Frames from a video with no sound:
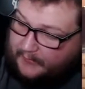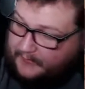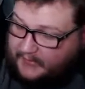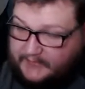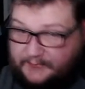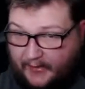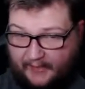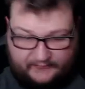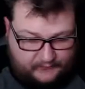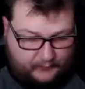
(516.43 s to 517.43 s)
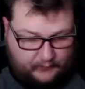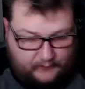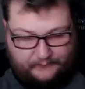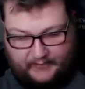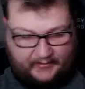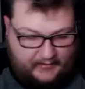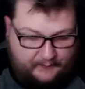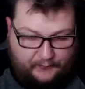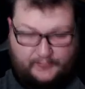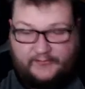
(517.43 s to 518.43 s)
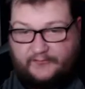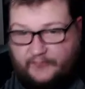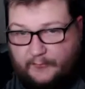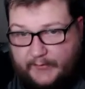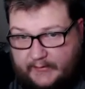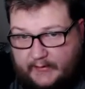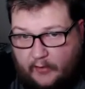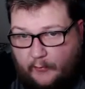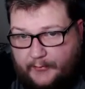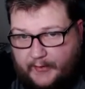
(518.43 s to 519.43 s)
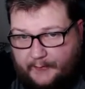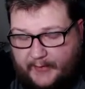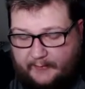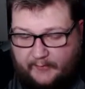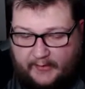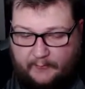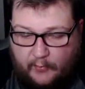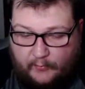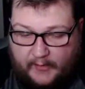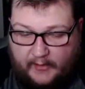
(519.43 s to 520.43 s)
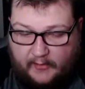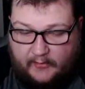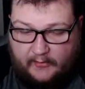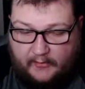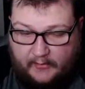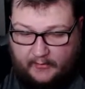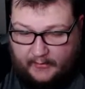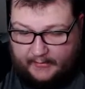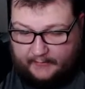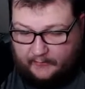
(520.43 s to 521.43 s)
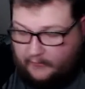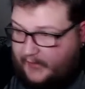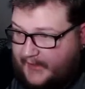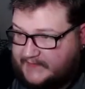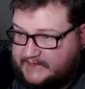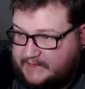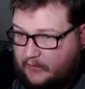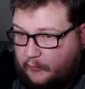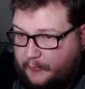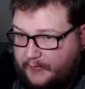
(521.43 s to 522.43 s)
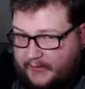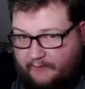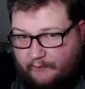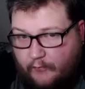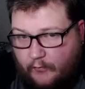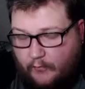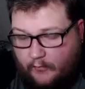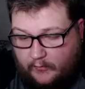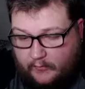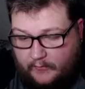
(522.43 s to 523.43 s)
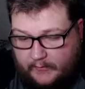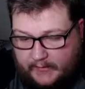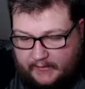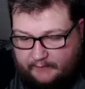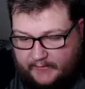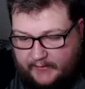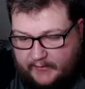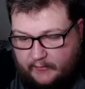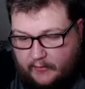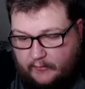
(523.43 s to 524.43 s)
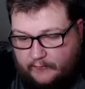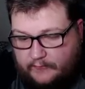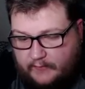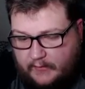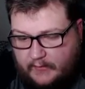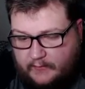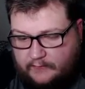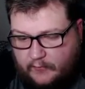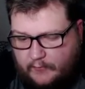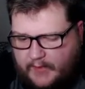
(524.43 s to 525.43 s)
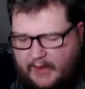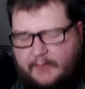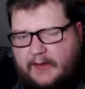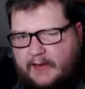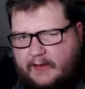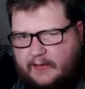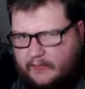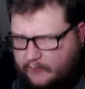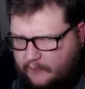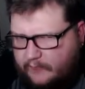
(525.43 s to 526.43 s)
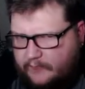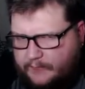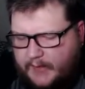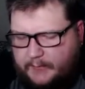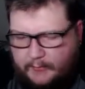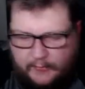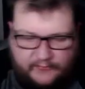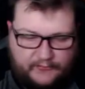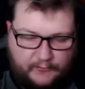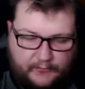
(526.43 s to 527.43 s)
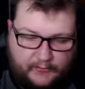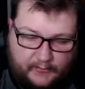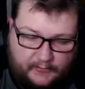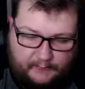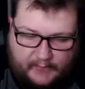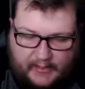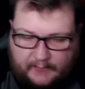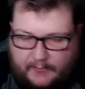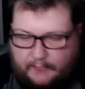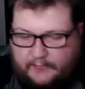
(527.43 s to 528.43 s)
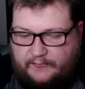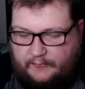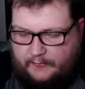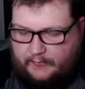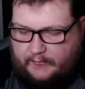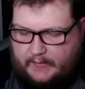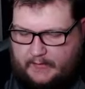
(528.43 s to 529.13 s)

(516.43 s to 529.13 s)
I mean, it's possible. I, I'm pretty sure we did open up a rainbow rare in the last opening for the Heroes. So maybe, maybe we're still good. Maybe we're still good.